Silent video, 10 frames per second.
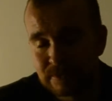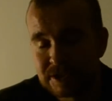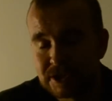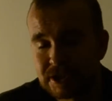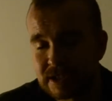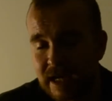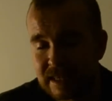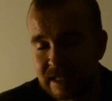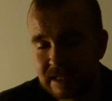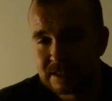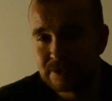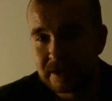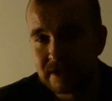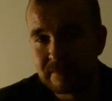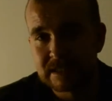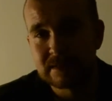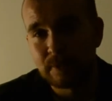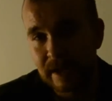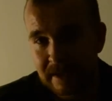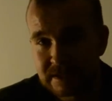which I think is going to make some
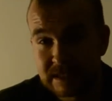waves